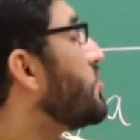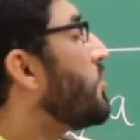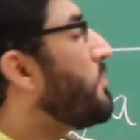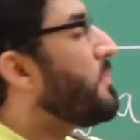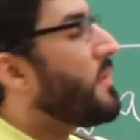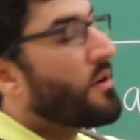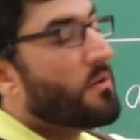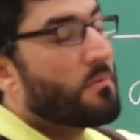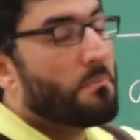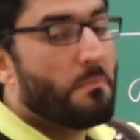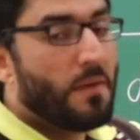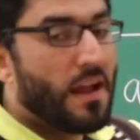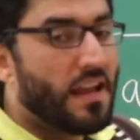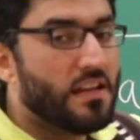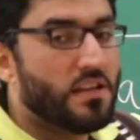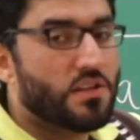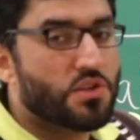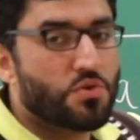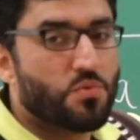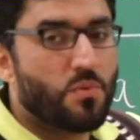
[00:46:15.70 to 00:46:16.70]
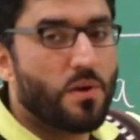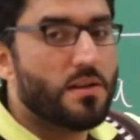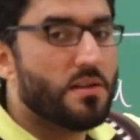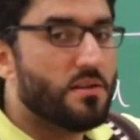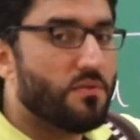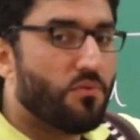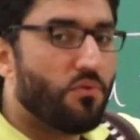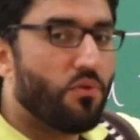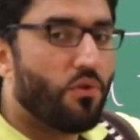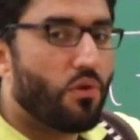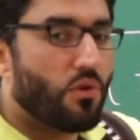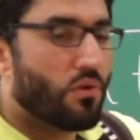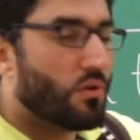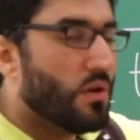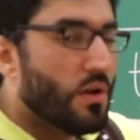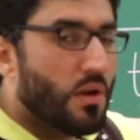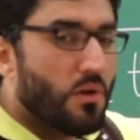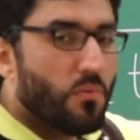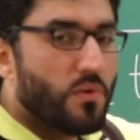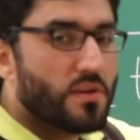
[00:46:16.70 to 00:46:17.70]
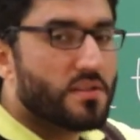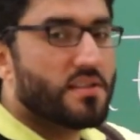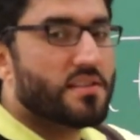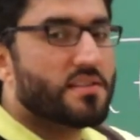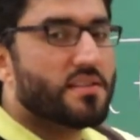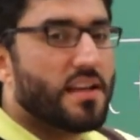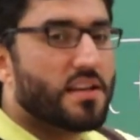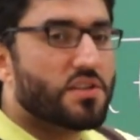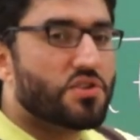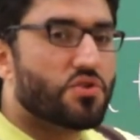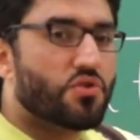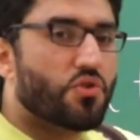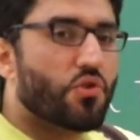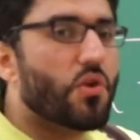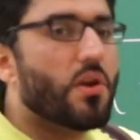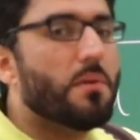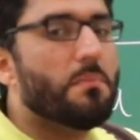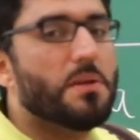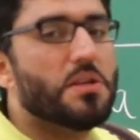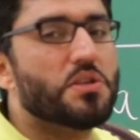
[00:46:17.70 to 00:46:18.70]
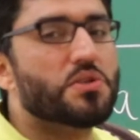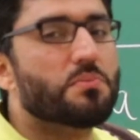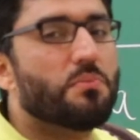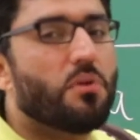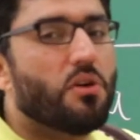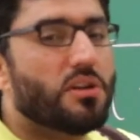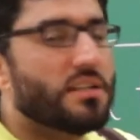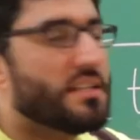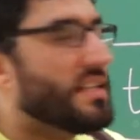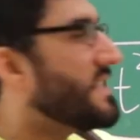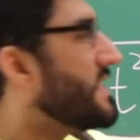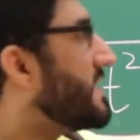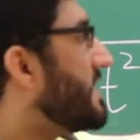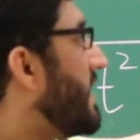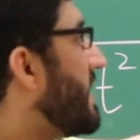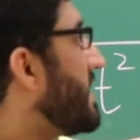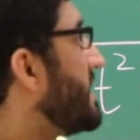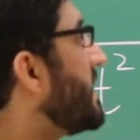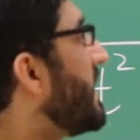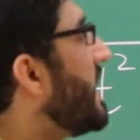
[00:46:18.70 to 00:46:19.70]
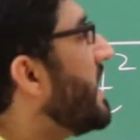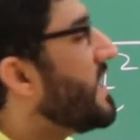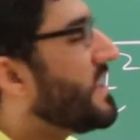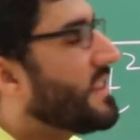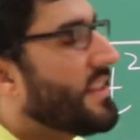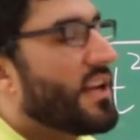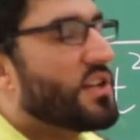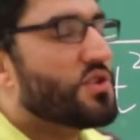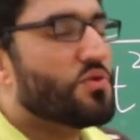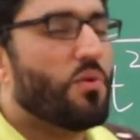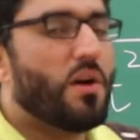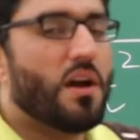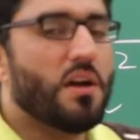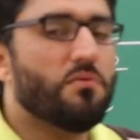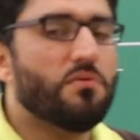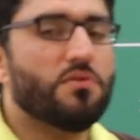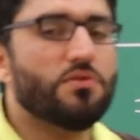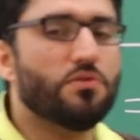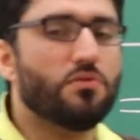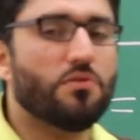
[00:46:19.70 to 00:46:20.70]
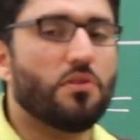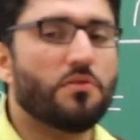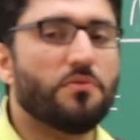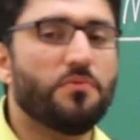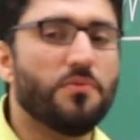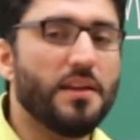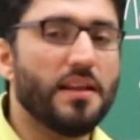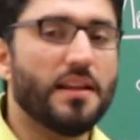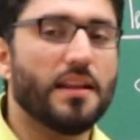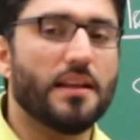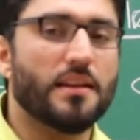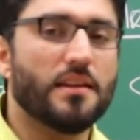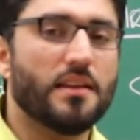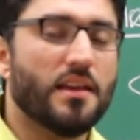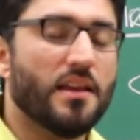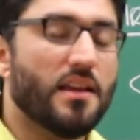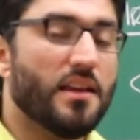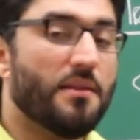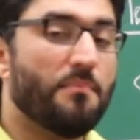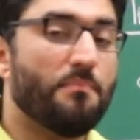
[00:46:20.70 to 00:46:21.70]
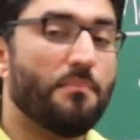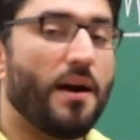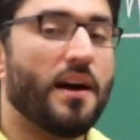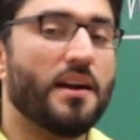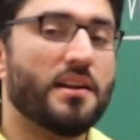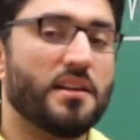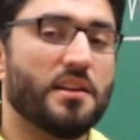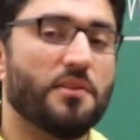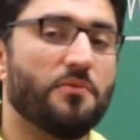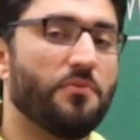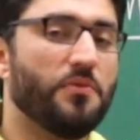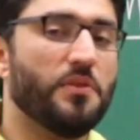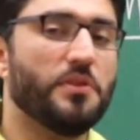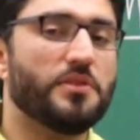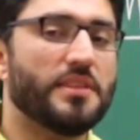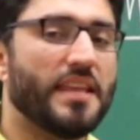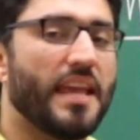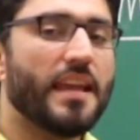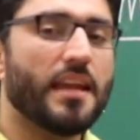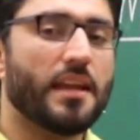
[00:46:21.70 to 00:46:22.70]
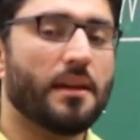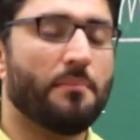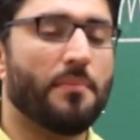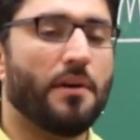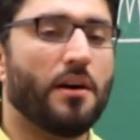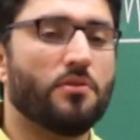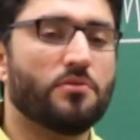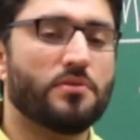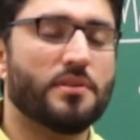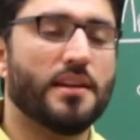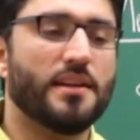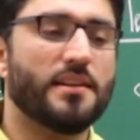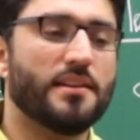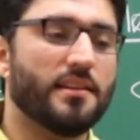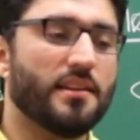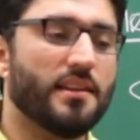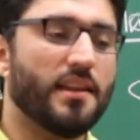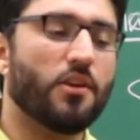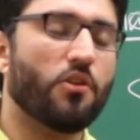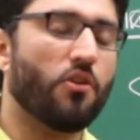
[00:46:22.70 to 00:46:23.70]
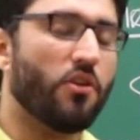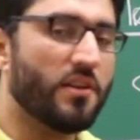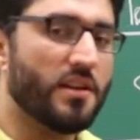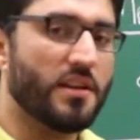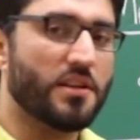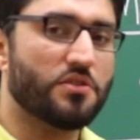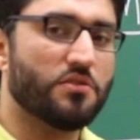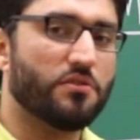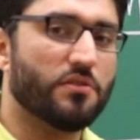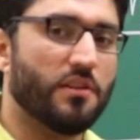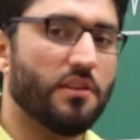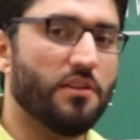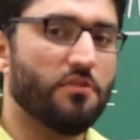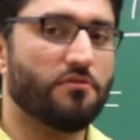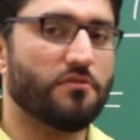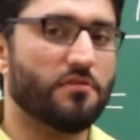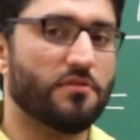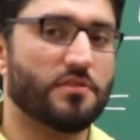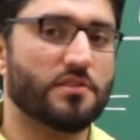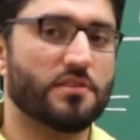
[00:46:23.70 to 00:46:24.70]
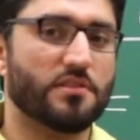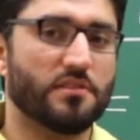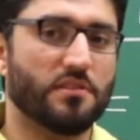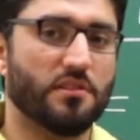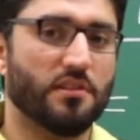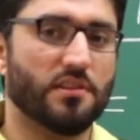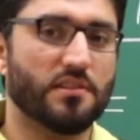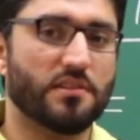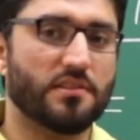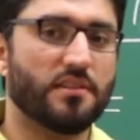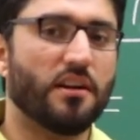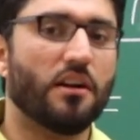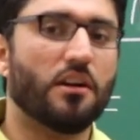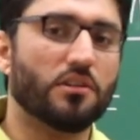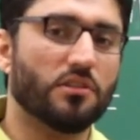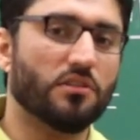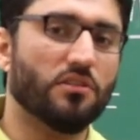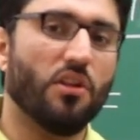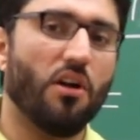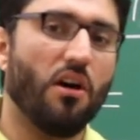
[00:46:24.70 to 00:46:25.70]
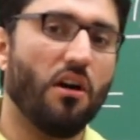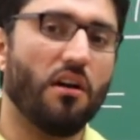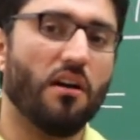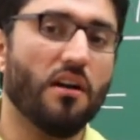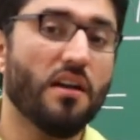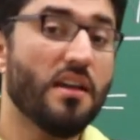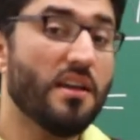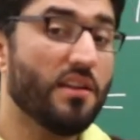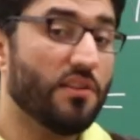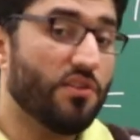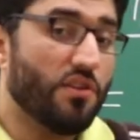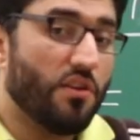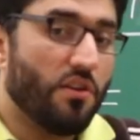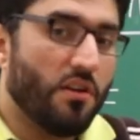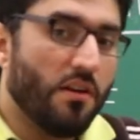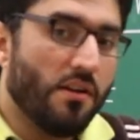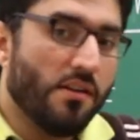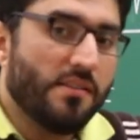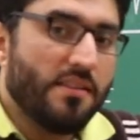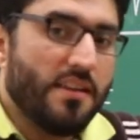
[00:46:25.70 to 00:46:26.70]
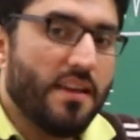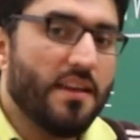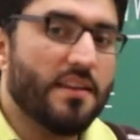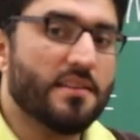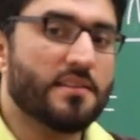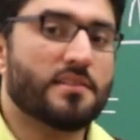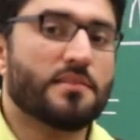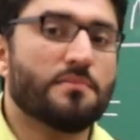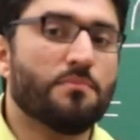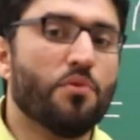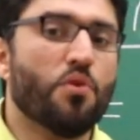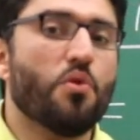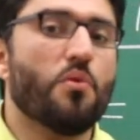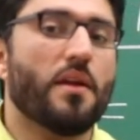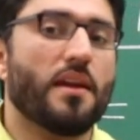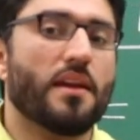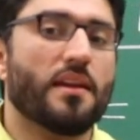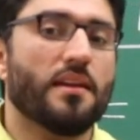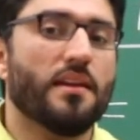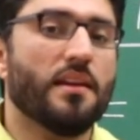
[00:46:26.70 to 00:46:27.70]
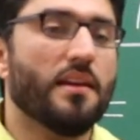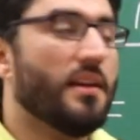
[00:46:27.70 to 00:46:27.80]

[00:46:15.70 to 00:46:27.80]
to the power minus 24, which is extremely small distance. That's why we do not feel it. But if we think about it, according to the Newton's third law, the earth is moving